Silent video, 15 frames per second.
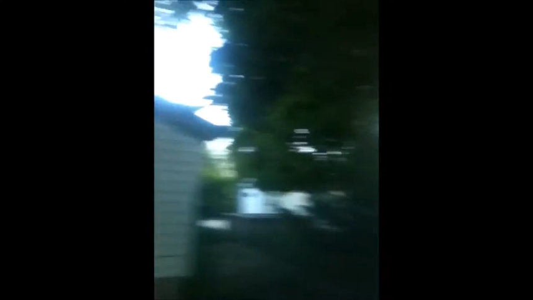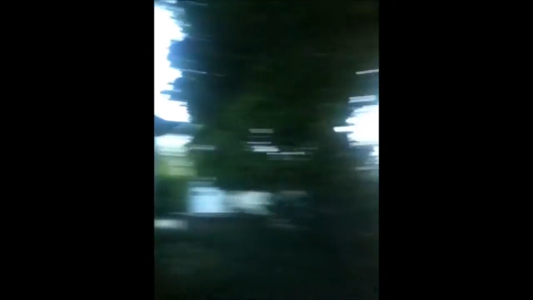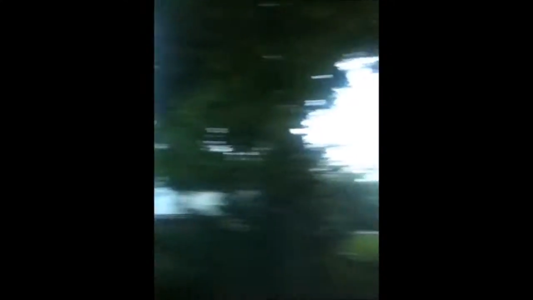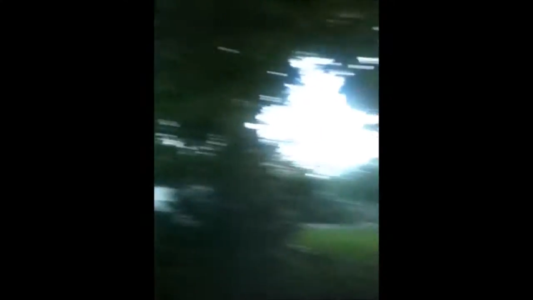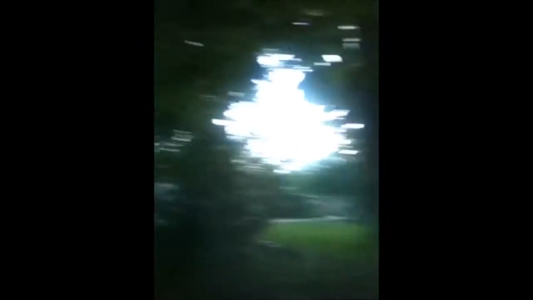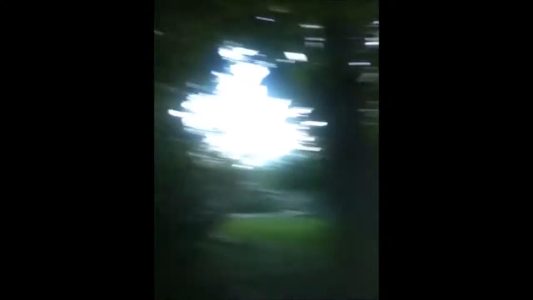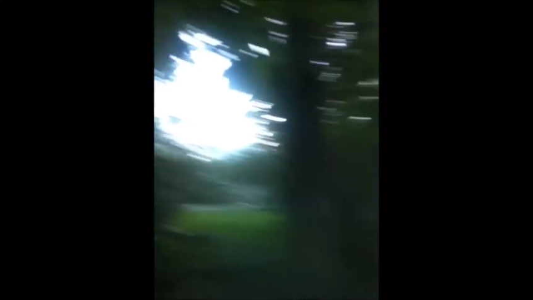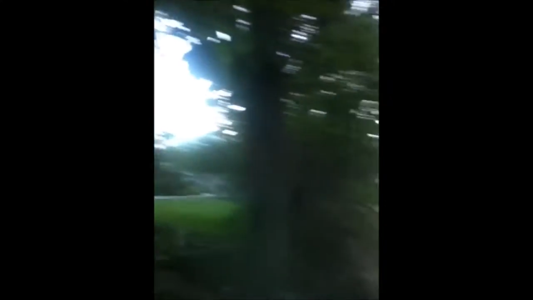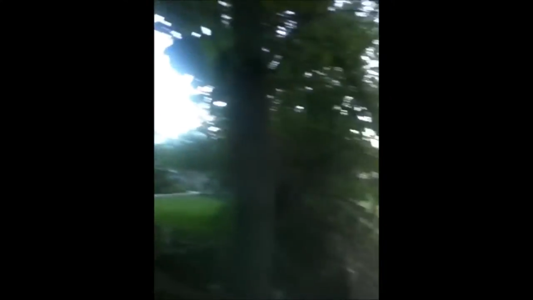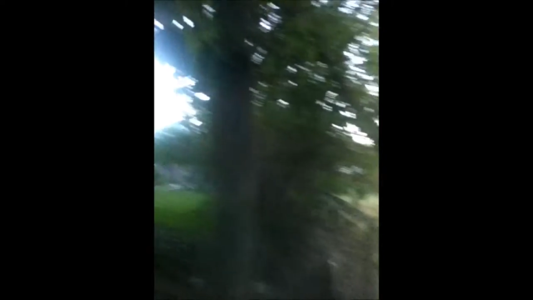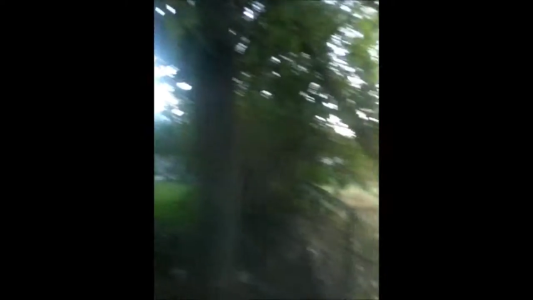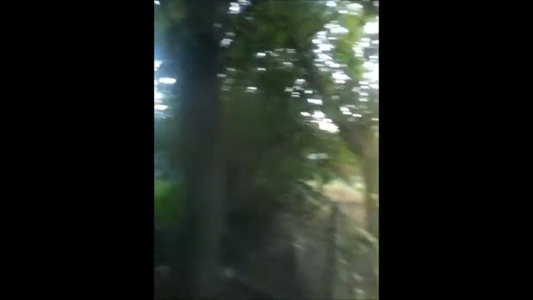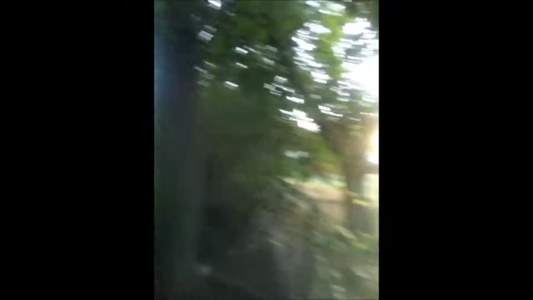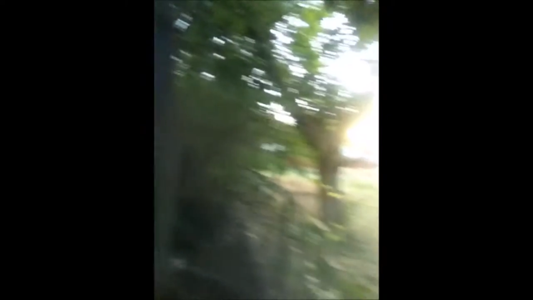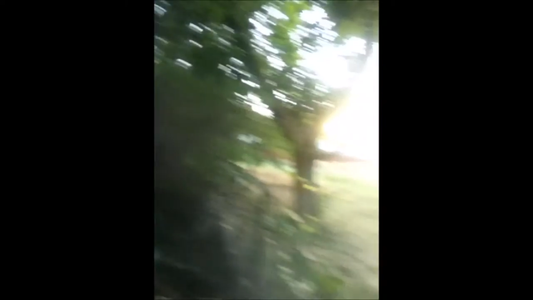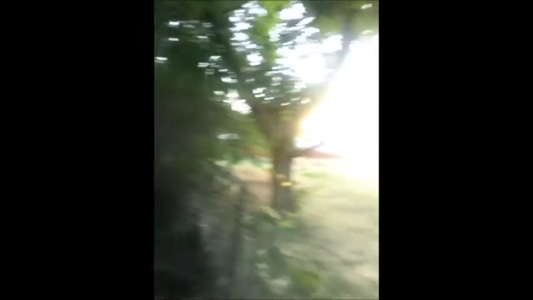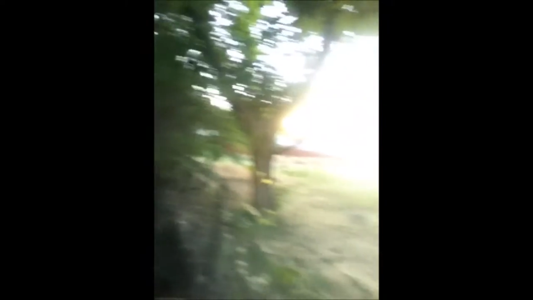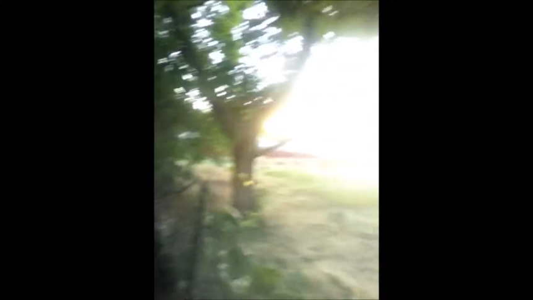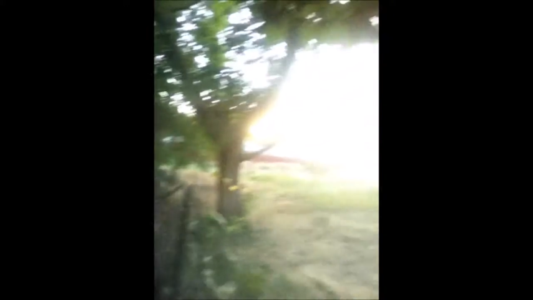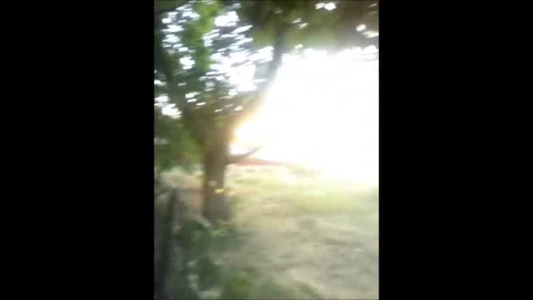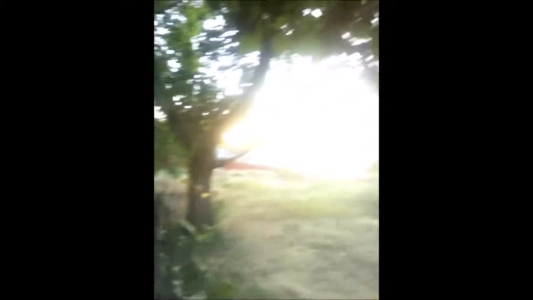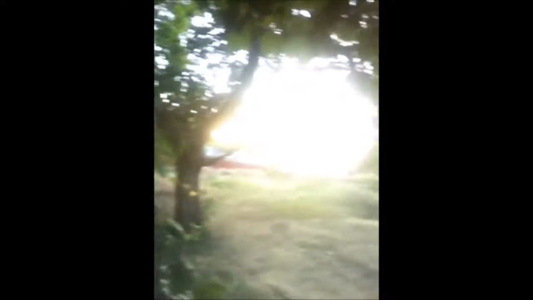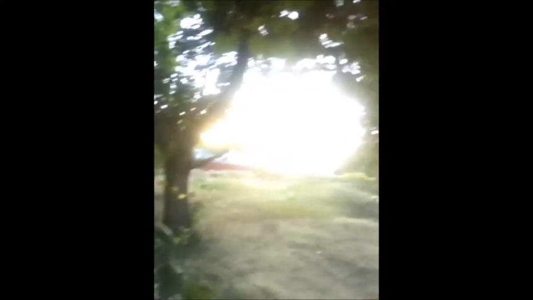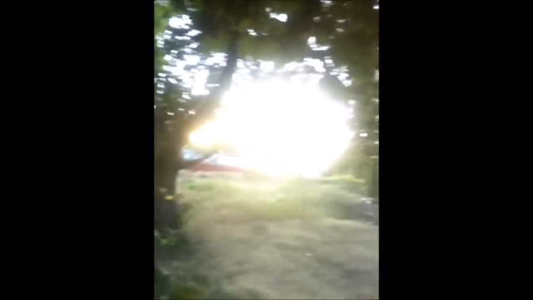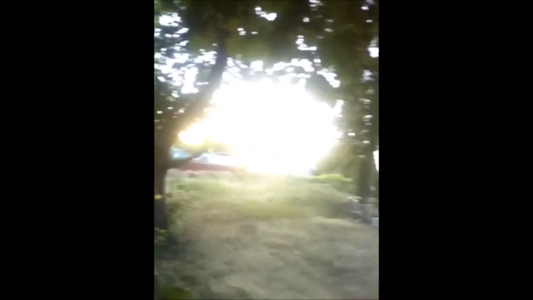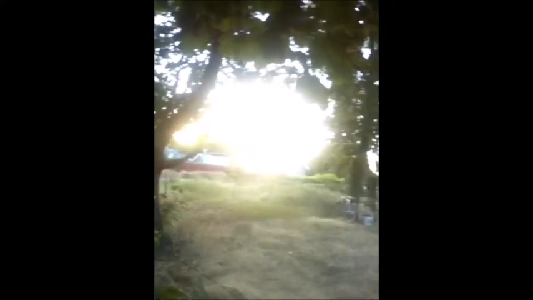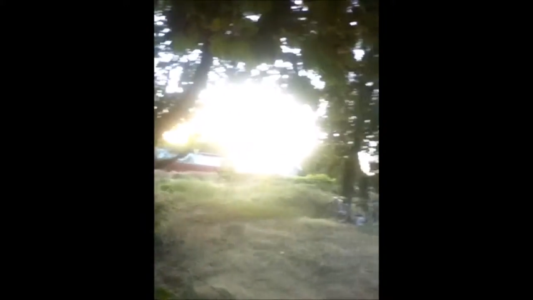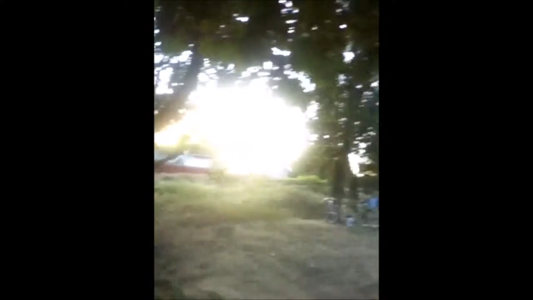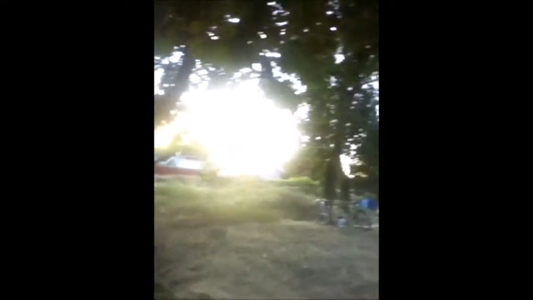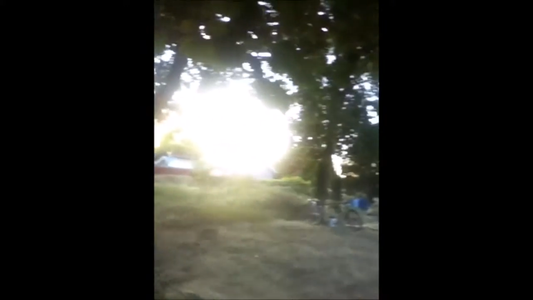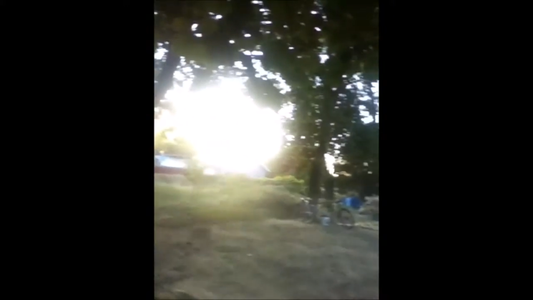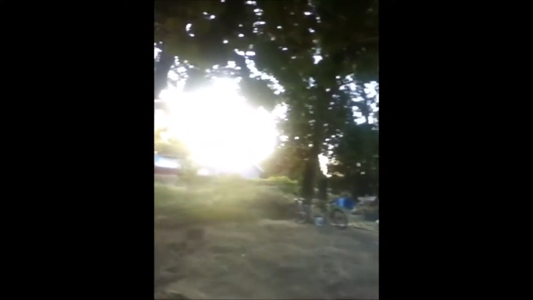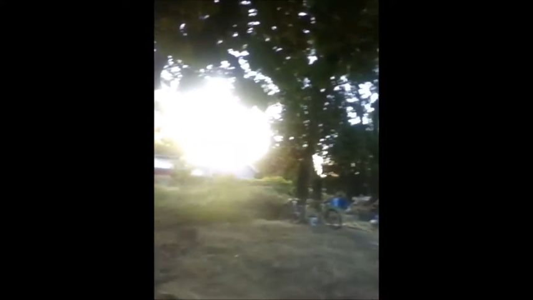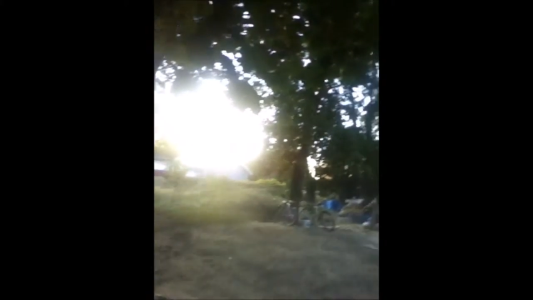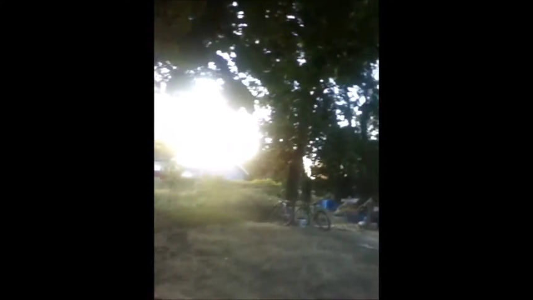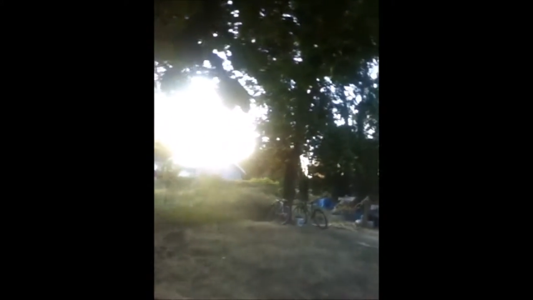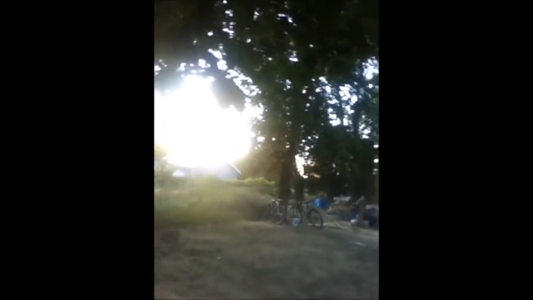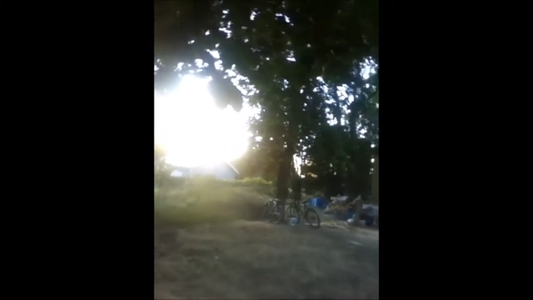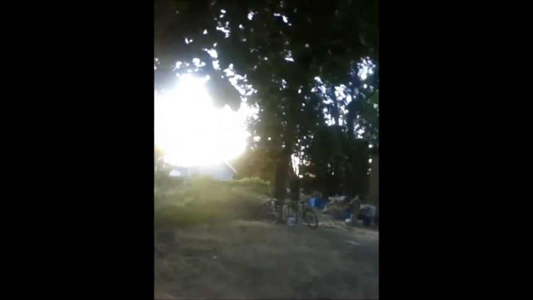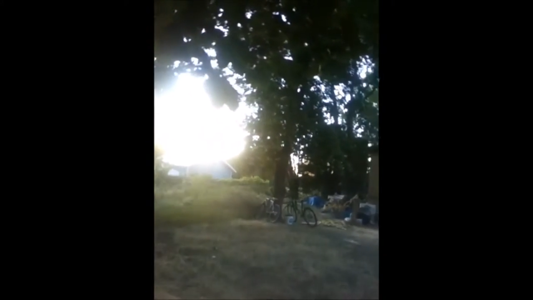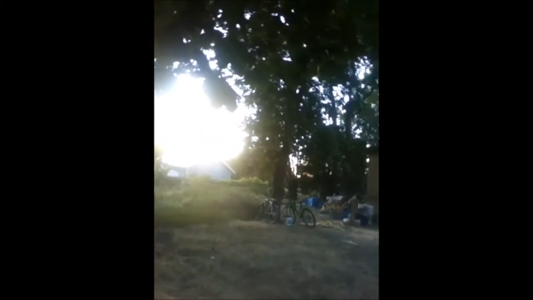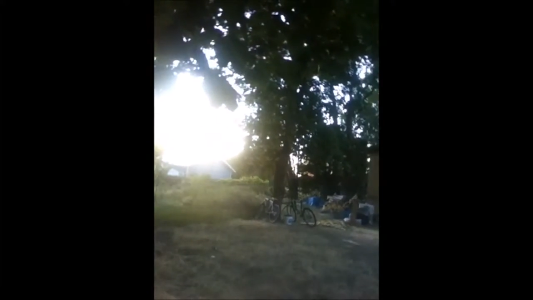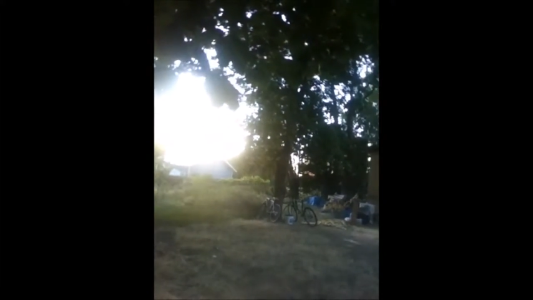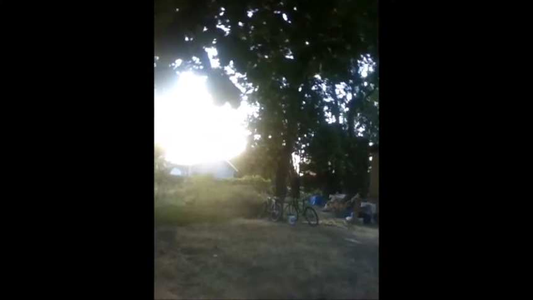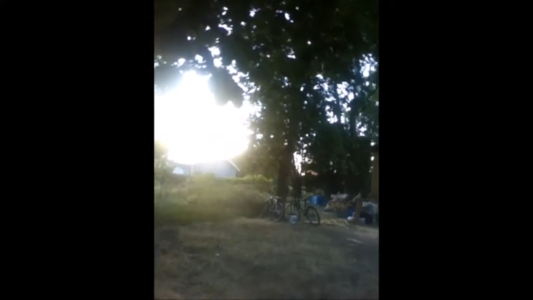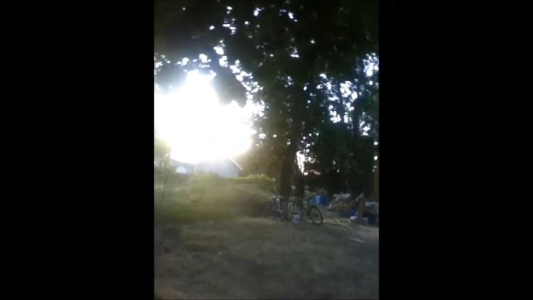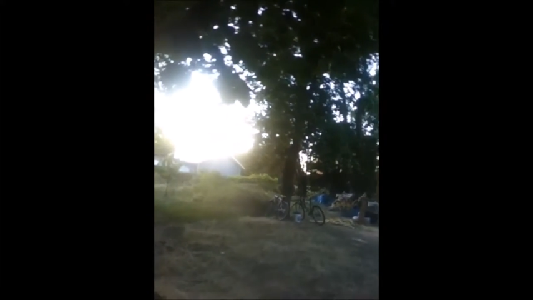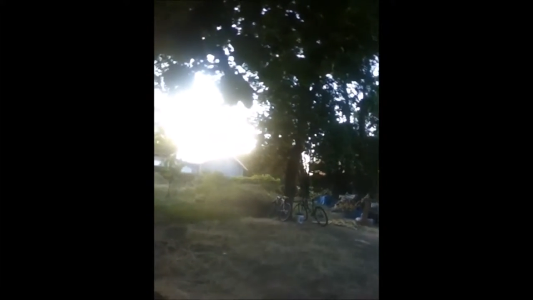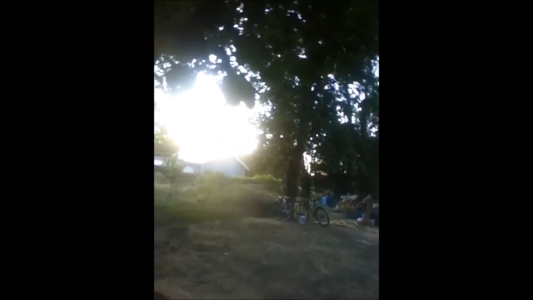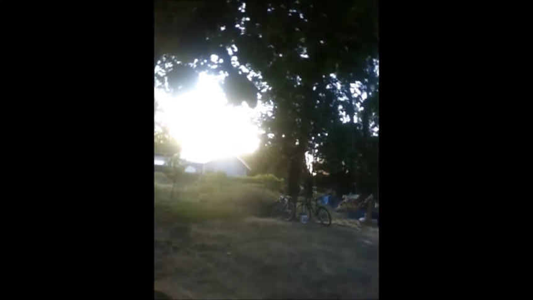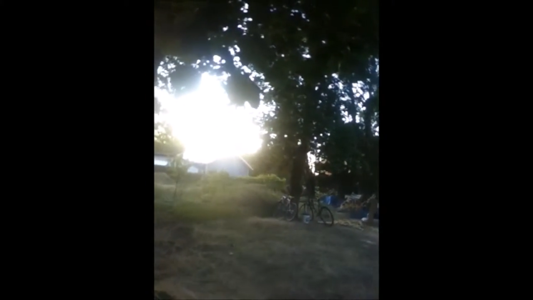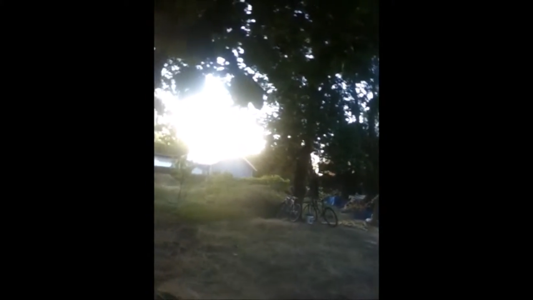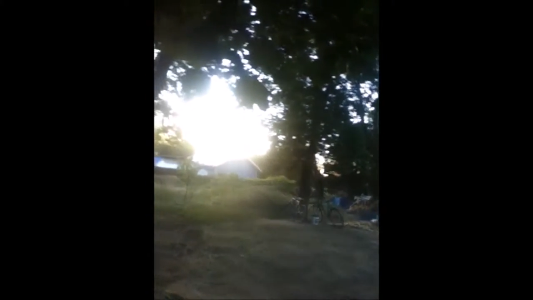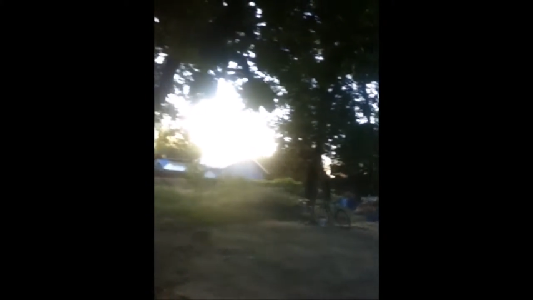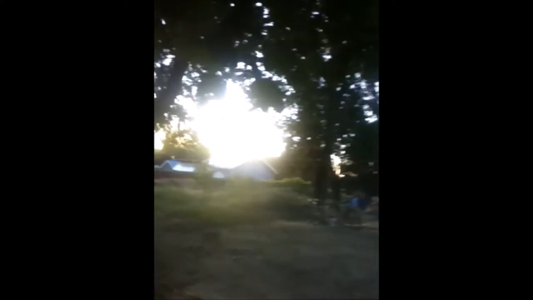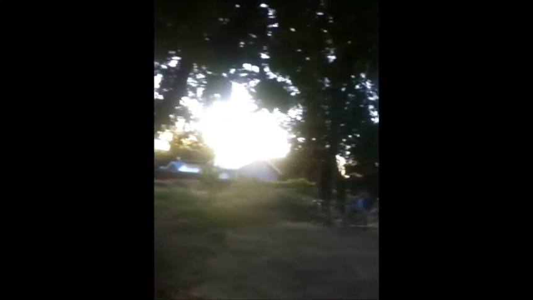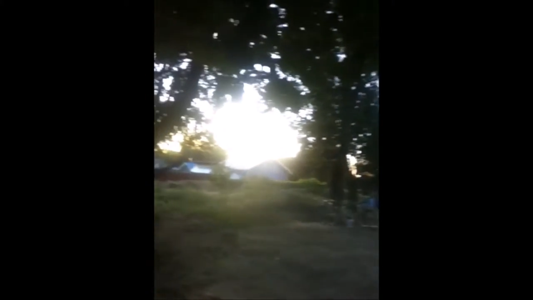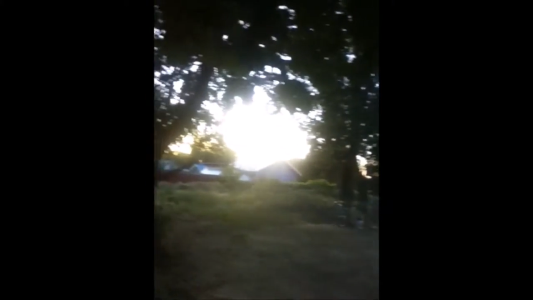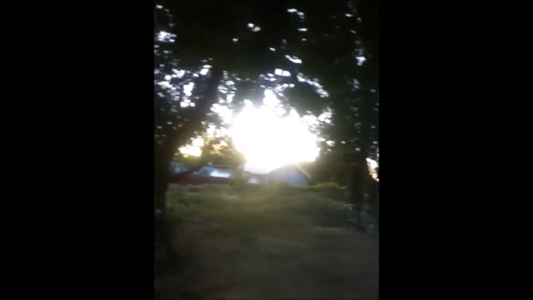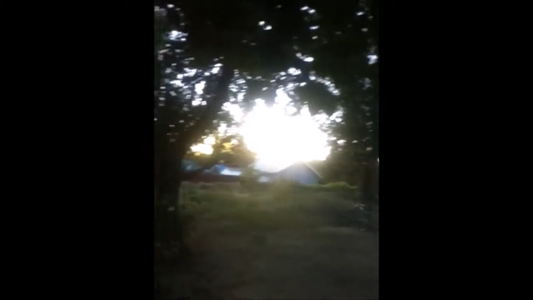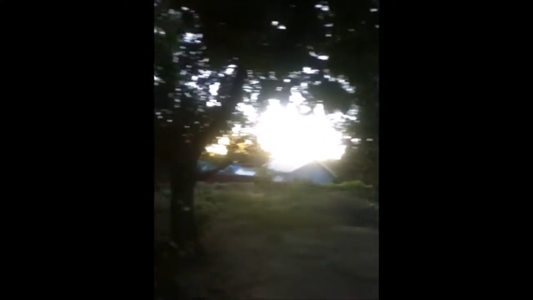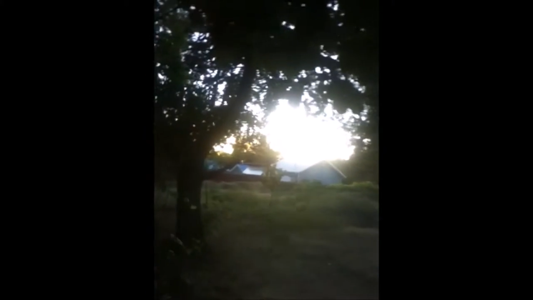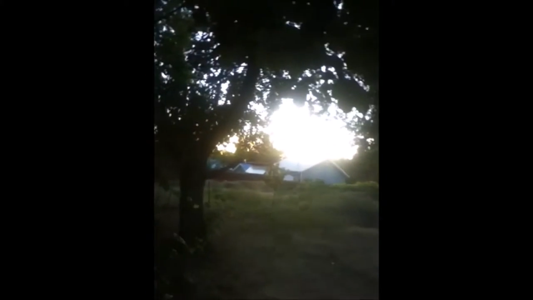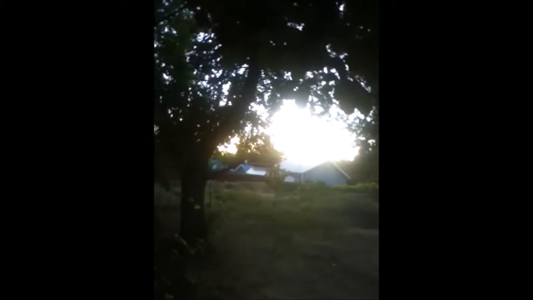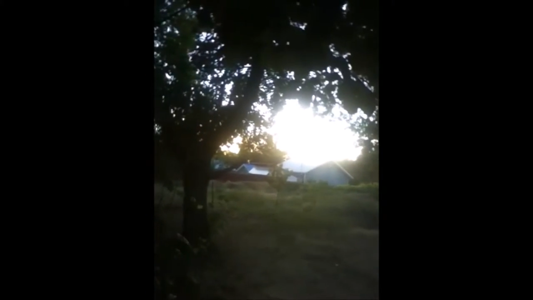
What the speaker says: (no speaker visible)